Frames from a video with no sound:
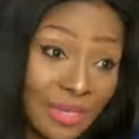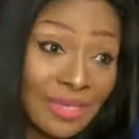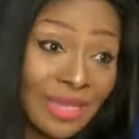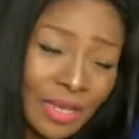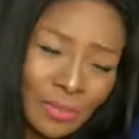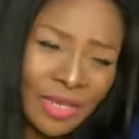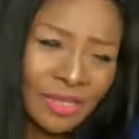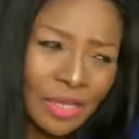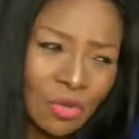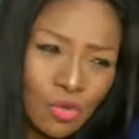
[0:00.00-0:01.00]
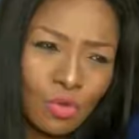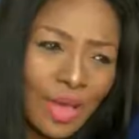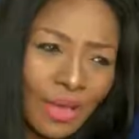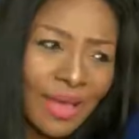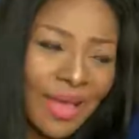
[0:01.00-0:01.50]
us. And that's because they knew
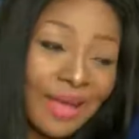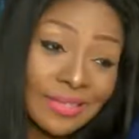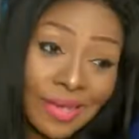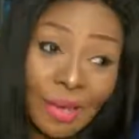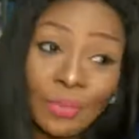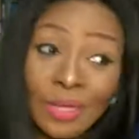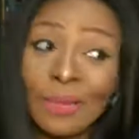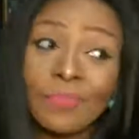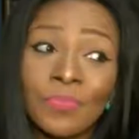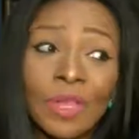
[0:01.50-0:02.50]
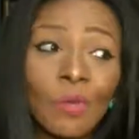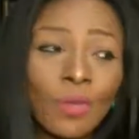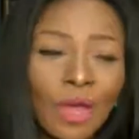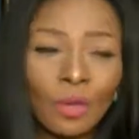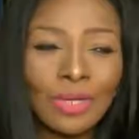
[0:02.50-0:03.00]
that as a company,
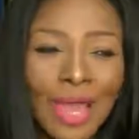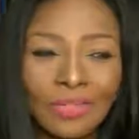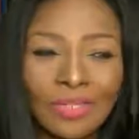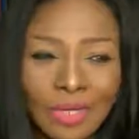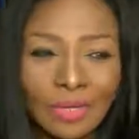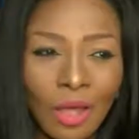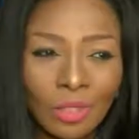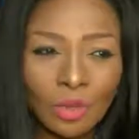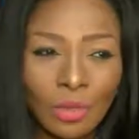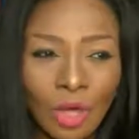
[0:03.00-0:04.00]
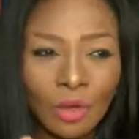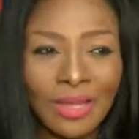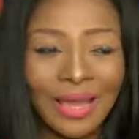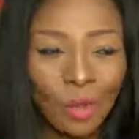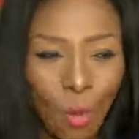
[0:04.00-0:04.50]
we not only had the technology, we not
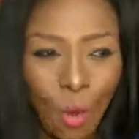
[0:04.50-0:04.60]
only had the